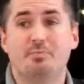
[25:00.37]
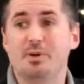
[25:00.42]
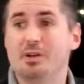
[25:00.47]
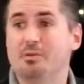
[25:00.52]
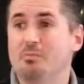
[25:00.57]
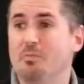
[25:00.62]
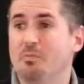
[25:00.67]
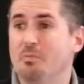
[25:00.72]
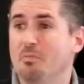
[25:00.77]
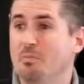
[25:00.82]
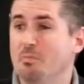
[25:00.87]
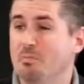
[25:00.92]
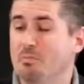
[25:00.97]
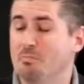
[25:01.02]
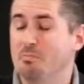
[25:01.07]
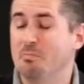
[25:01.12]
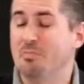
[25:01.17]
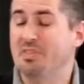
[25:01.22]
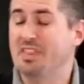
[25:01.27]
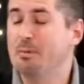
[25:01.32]
been,
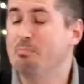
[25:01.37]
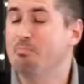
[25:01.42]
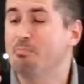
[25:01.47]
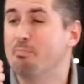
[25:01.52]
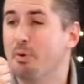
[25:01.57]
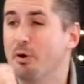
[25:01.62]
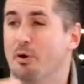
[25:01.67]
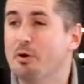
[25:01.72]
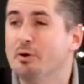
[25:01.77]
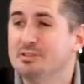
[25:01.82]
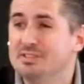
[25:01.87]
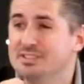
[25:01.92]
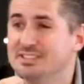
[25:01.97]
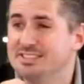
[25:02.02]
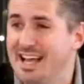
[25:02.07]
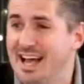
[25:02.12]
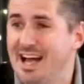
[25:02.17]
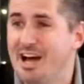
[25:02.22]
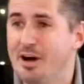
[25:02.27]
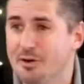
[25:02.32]
they burned
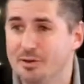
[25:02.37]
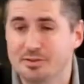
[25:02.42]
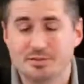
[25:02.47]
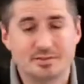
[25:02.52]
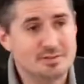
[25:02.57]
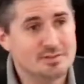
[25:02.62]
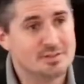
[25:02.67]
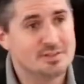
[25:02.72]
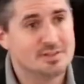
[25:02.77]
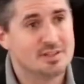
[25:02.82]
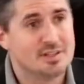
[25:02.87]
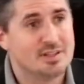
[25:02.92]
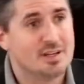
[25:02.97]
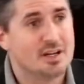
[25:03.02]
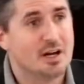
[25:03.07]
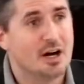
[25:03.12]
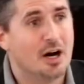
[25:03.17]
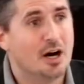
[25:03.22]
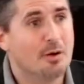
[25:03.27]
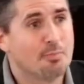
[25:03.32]
down
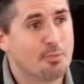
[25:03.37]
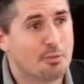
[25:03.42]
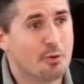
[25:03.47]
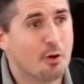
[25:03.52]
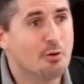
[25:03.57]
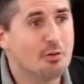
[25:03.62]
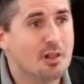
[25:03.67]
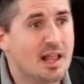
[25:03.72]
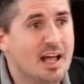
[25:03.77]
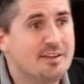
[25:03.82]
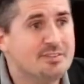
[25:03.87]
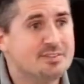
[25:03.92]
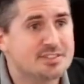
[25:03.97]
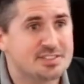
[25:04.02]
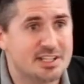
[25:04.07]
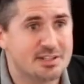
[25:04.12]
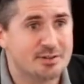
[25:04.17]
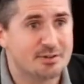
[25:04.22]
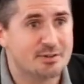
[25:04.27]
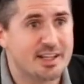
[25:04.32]
a pro-life
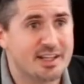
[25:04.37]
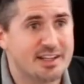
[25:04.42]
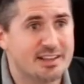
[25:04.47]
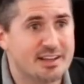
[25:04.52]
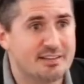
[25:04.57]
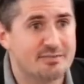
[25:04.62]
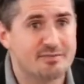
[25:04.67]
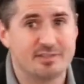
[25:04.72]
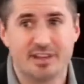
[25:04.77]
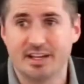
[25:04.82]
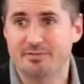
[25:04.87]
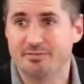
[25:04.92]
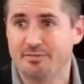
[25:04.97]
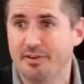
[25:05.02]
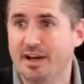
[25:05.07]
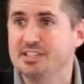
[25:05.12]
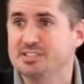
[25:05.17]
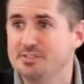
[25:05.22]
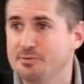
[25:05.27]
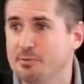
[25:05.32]
center that, that, that
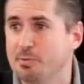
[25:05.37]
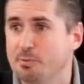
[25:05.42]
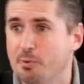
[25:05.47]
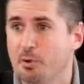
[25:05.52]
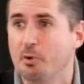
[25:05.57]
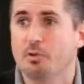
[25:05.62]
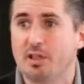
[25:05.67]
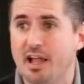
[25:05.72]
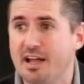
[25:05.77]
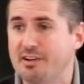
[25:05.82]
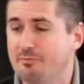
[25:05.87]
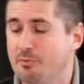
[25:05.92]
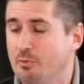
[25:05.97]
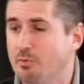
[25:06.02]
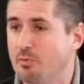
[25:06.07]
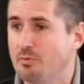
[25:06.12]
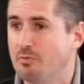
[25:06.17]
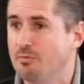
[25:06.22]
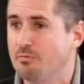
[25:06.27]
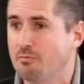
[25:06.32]
fights for pro-life
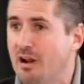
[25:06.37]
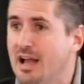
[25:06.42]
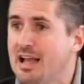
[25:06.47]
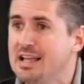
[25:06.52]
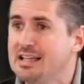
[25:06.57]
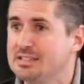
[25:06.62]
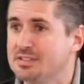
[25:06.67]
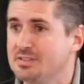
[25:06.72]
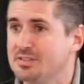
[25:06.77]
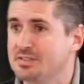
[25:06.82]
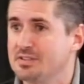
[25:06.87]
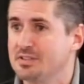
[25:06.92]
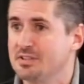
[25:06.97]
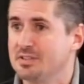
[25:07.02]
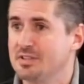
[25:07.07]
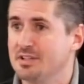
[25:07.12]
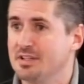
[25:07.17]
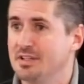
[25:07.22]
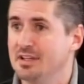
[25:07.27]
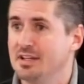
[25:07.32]
rights.
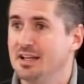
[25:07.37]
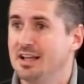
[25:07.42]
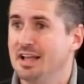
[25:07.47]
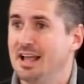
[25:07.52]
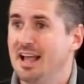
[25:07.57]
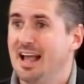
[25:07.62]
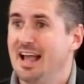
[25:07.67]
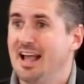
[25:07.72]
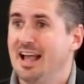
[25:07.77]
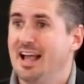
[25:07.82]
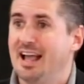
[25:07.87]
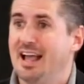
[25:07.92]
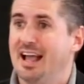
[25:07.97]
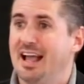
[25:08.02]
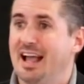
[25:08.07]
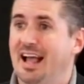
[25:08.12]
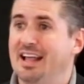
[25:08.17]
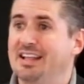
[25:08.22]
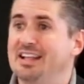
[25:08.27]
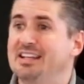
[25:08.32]

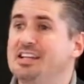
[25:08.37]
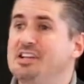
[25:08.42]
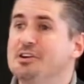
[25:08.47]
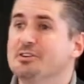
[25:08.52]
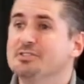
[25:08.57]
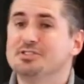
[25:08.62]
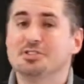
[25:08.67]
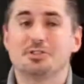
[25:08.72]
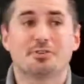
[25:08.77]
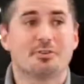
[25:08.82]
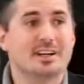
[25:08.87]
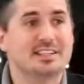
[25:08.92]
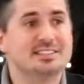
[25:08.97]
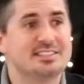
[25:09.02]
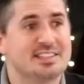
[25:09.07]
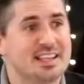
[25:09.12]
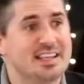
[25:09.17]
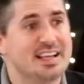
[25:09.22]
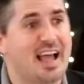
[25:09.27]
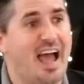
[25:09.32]
And then here's the crazy
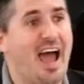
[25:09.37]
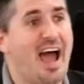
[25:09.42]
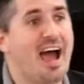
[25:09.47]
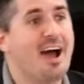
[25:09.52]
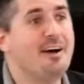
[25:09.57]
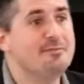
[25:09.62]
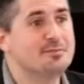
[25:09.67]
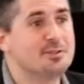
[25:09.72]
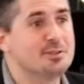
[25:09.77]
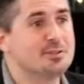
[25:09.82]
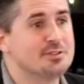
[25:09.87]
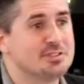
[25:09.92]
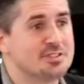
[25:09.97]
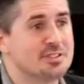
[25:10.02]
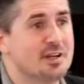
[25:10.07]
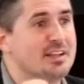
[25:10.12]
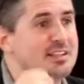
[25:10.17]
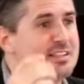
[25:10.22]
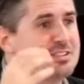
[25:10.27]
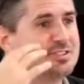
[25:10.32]
thing. After, so,
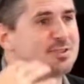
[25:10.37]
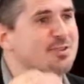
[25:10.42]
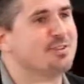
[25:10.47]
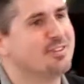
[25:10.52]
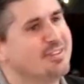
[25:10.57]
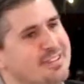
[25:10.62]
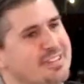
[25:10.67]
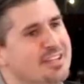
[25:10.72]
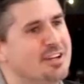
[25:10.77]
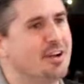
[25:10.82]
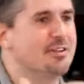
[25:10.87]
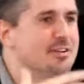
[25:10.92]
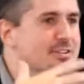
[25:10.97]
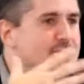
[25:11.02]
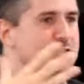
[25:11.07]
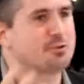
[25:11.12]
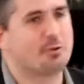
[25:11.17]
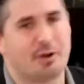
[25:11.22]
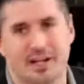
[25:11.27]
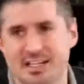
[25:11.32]
so, you know,
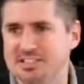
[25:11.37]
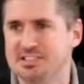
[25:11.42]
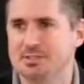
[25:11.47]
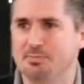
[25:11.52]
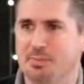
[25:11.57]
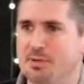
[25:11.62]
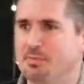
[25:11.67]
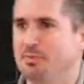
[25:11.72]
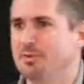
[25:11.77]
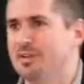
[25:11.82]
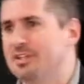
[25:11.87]
there's crazy people